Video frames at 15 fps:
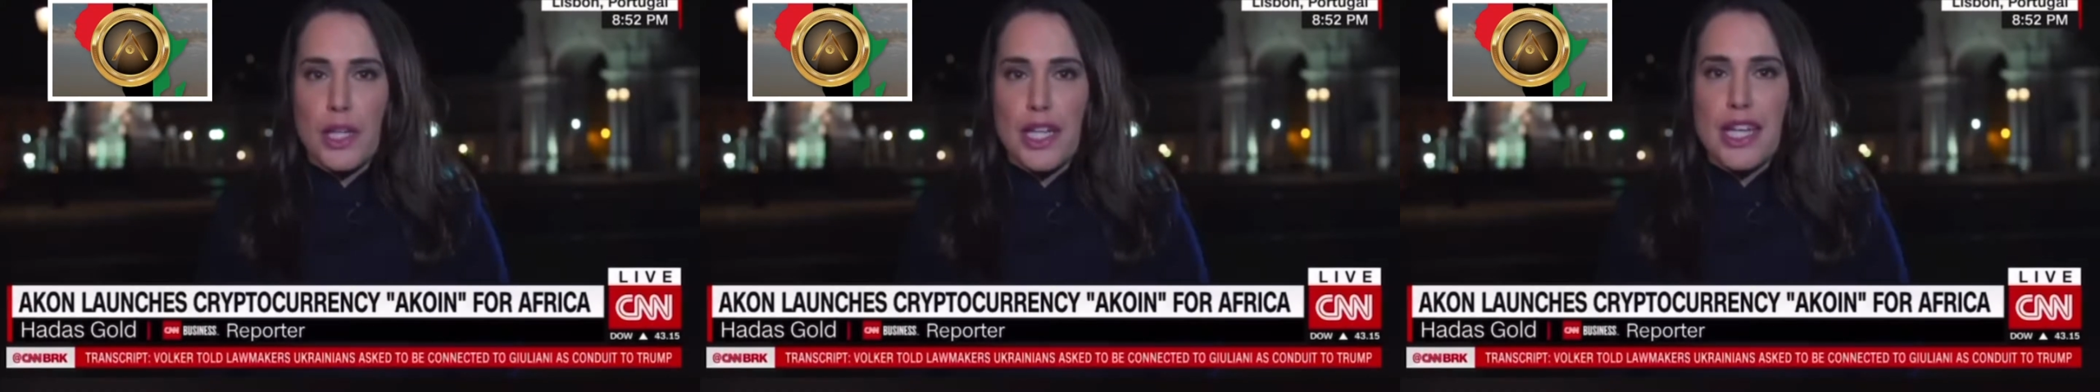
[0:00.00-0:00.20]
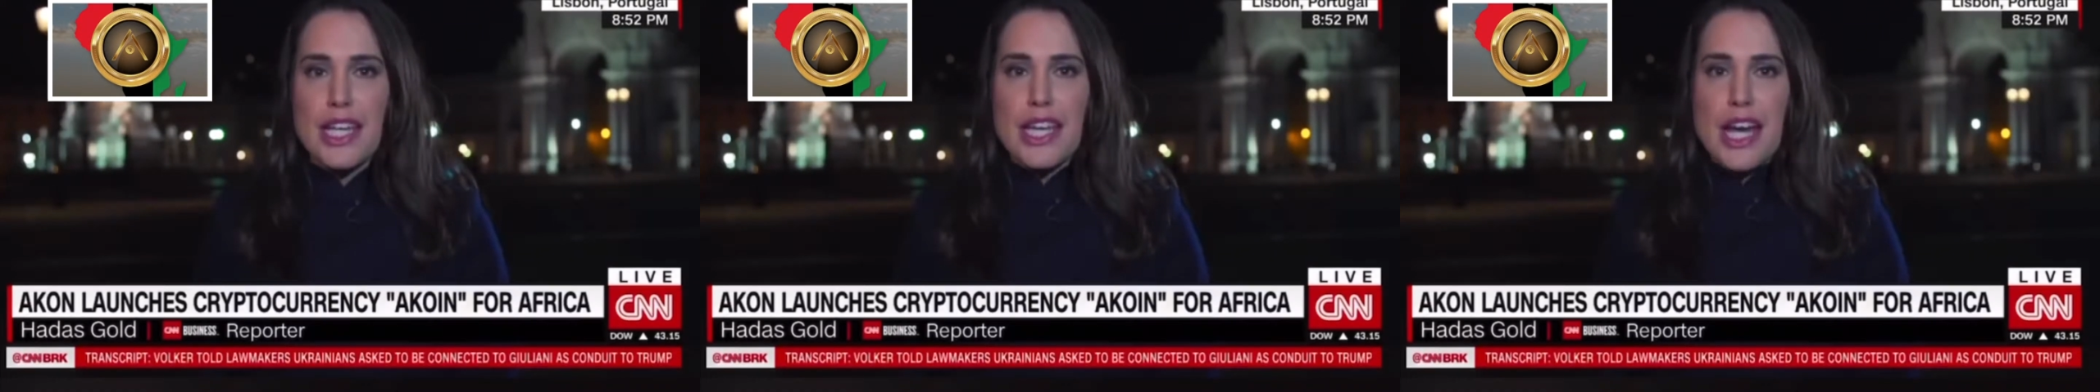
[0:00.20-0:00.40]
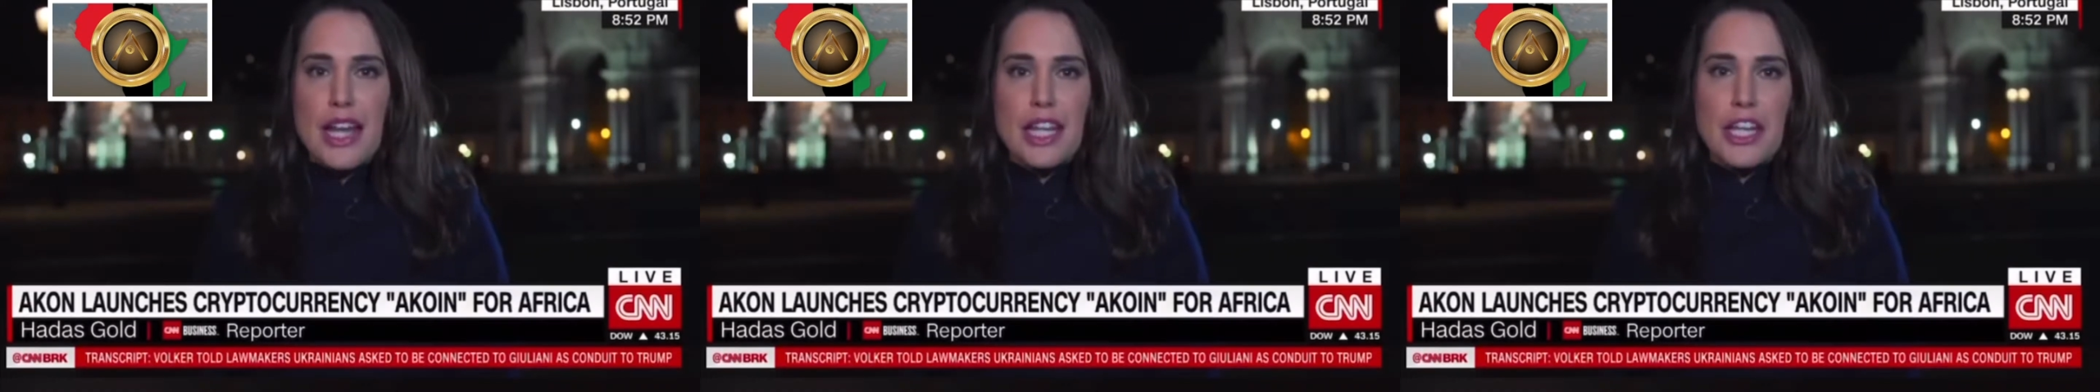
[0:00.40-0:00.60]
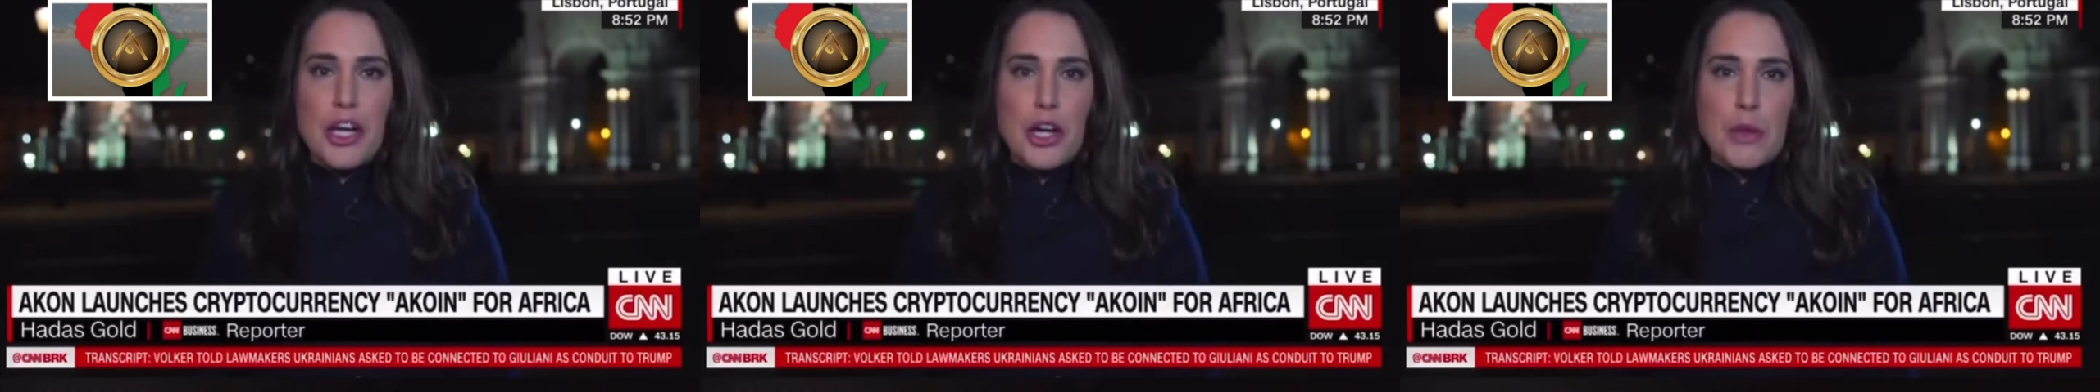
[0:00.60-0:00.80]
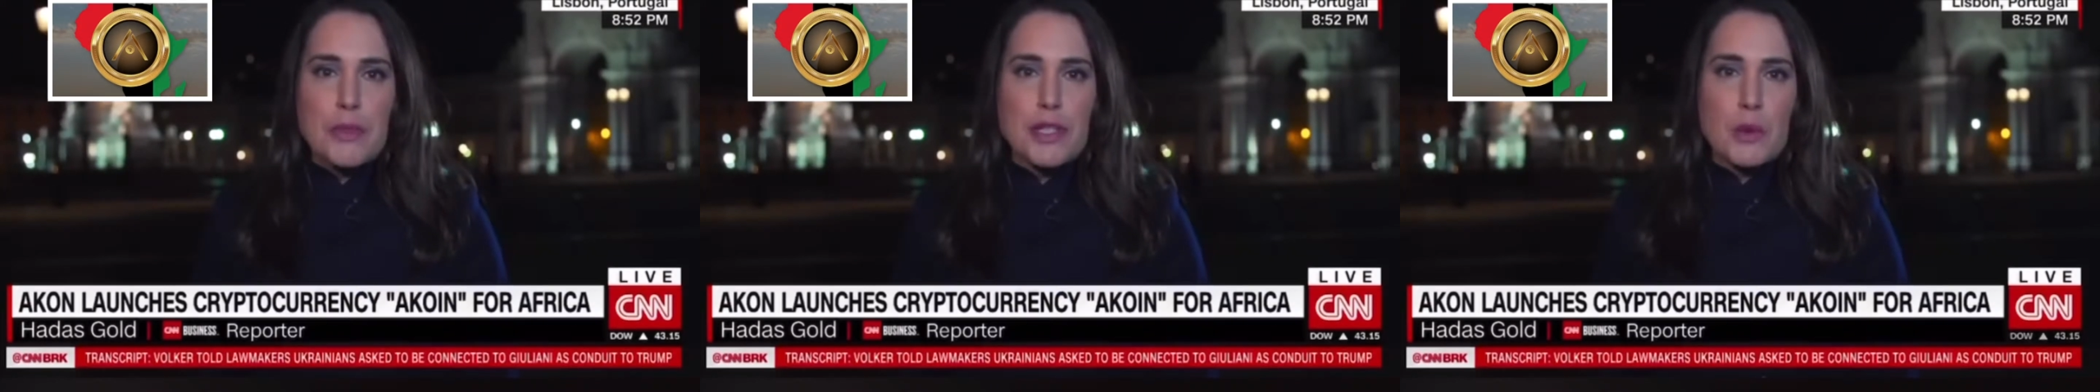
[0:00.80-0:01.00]
and that he
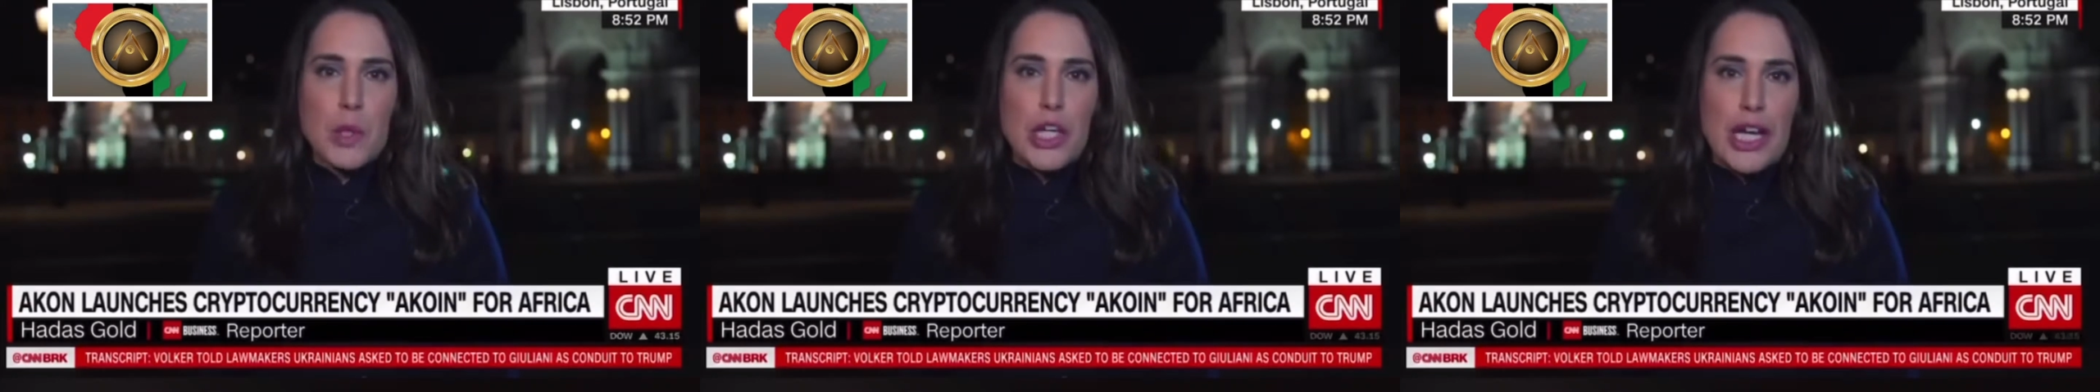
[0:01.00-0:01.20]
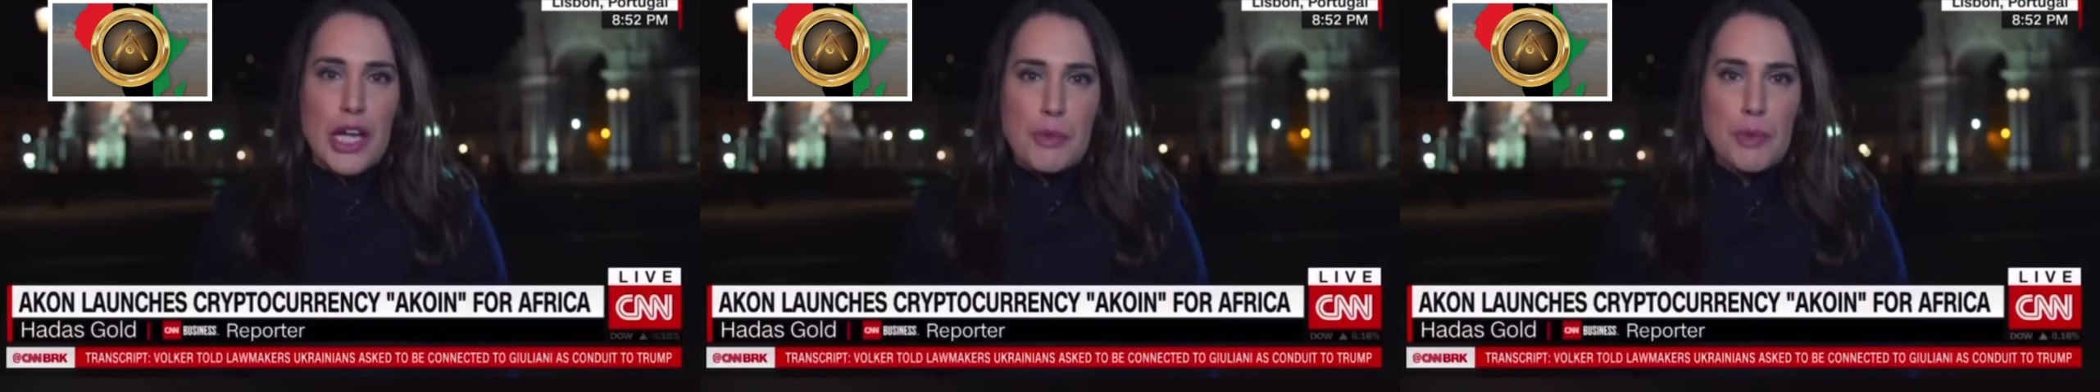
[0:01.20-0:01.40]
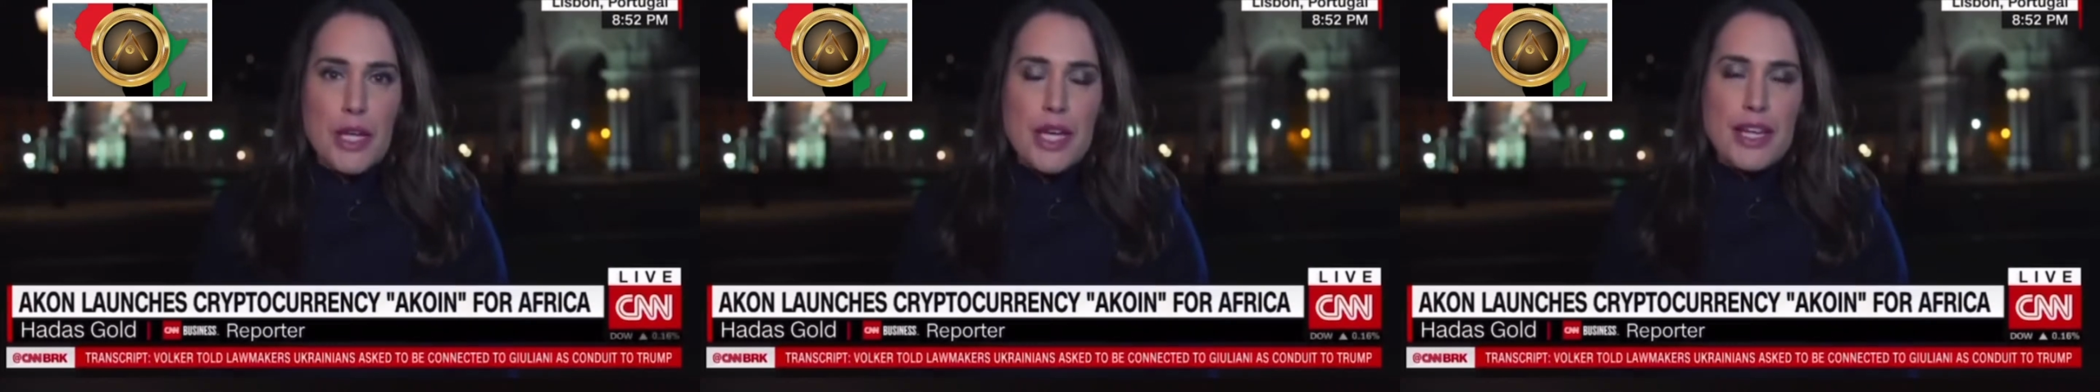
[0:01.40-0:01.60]
hopes it will help